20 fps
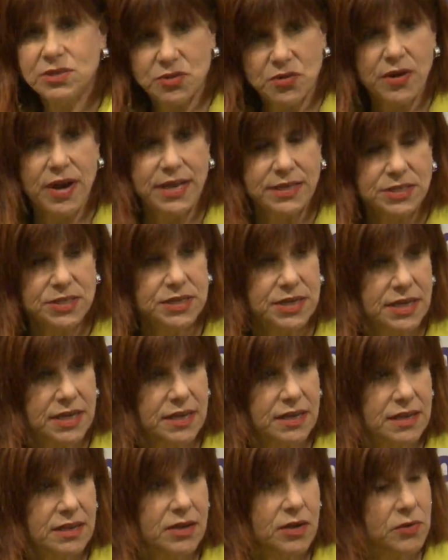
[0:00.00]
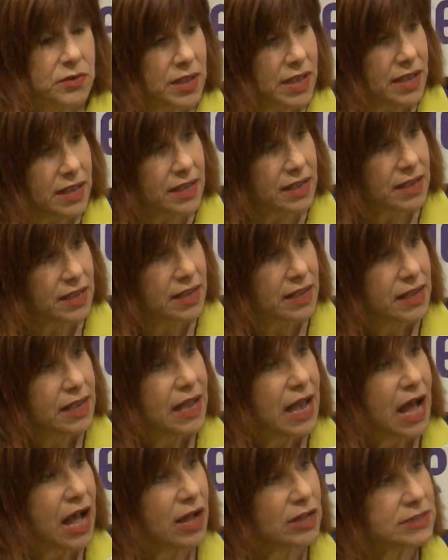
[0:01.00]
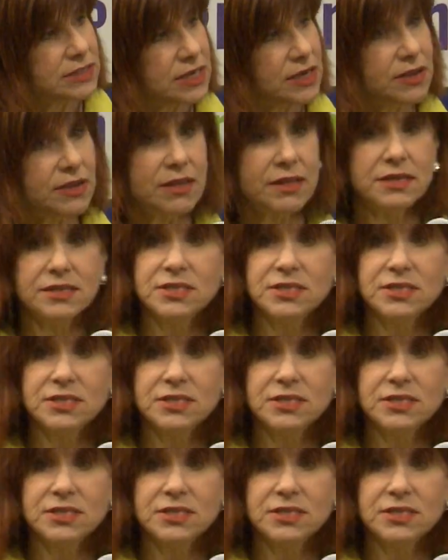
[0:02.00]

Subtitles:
or tragedy, okay? I'll tell you